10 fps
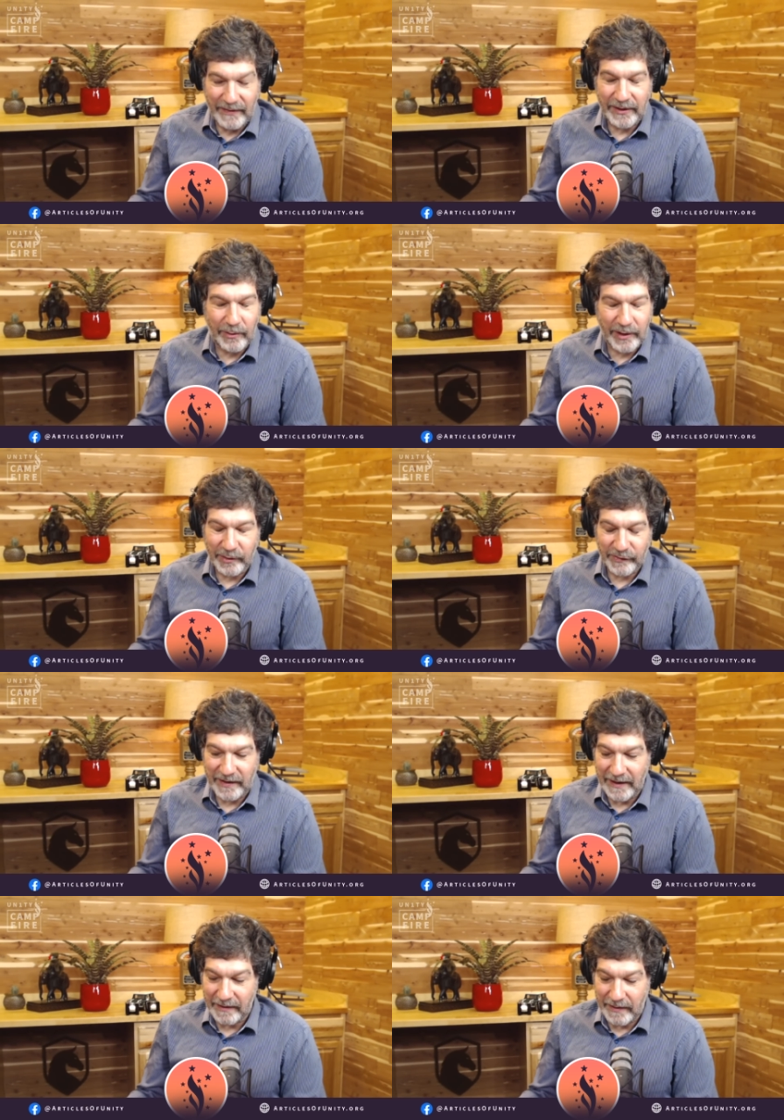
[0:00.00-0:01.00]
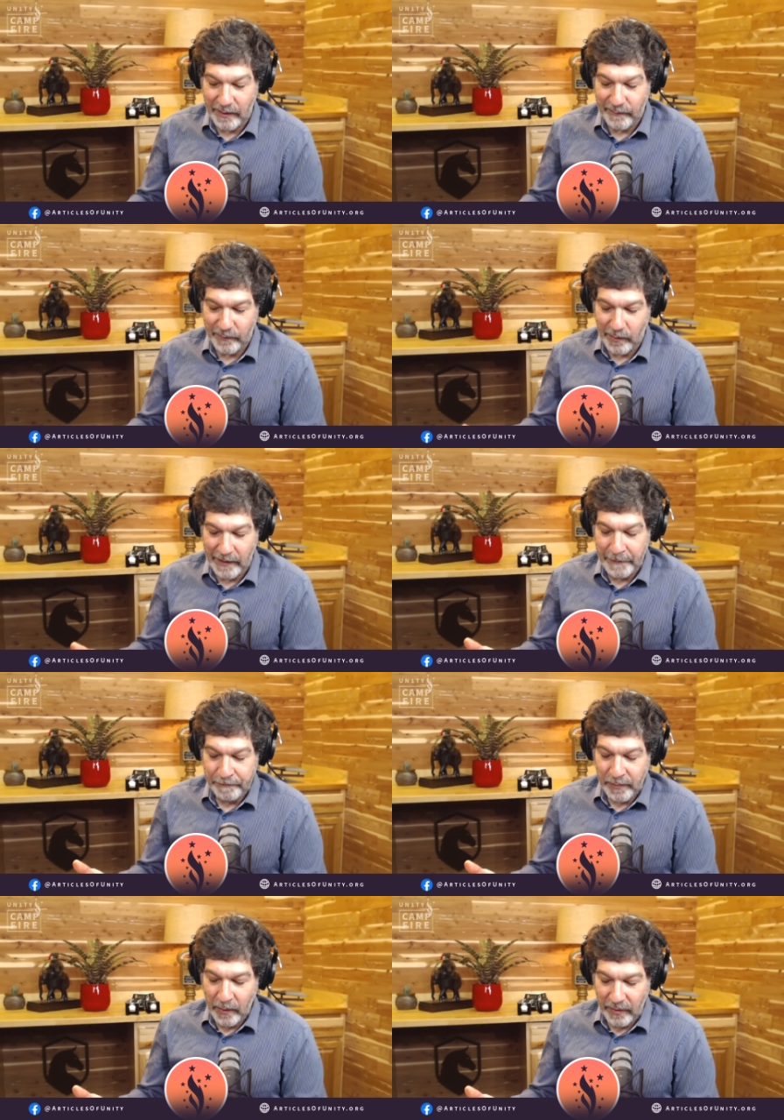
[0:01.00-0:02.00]
And they don't understand, therefore,
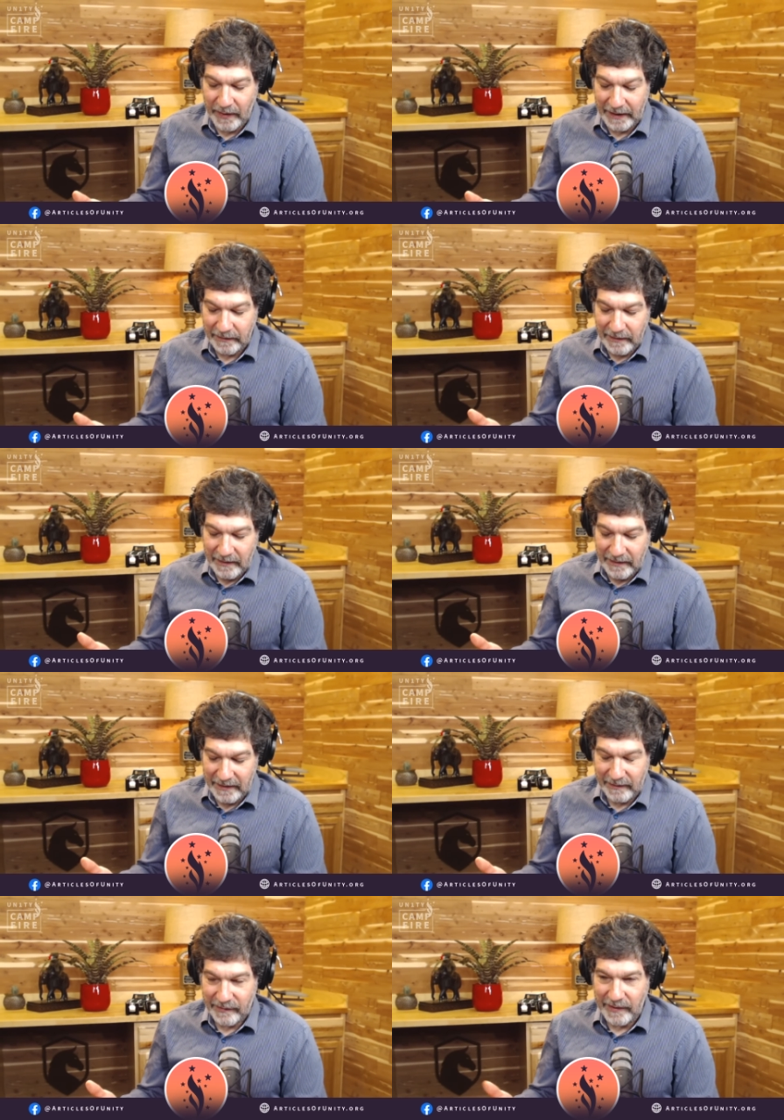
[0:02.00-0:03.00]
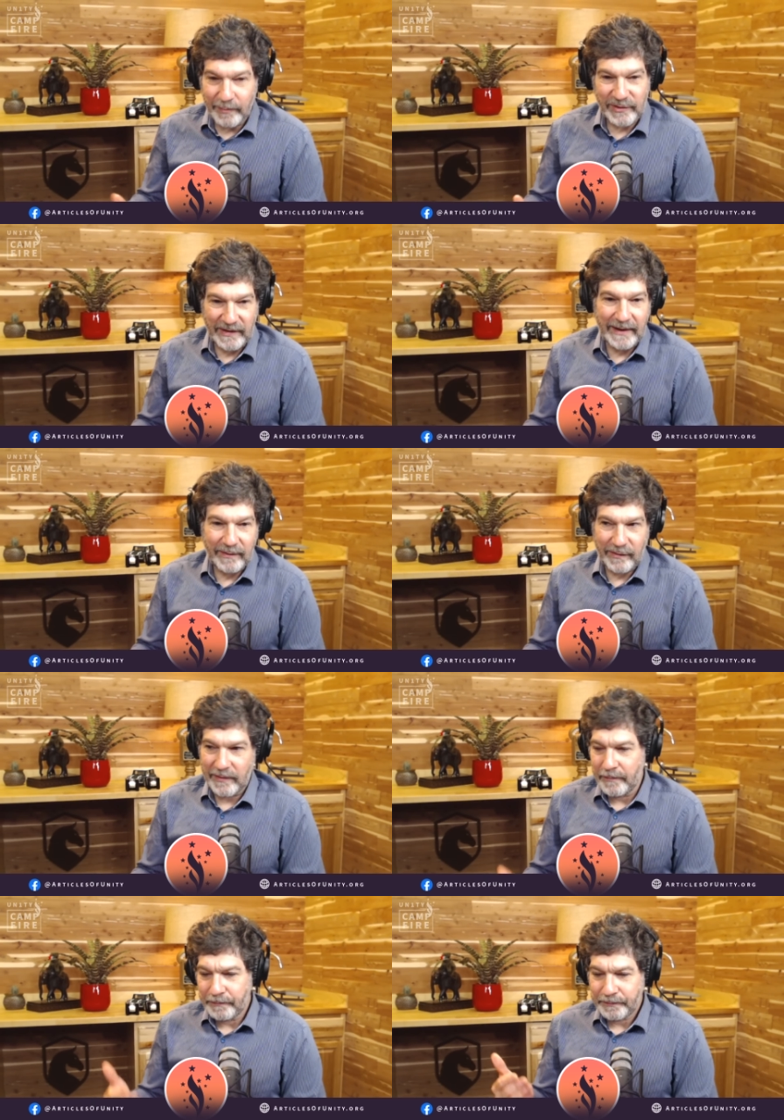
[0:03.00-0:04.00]
that in some sense,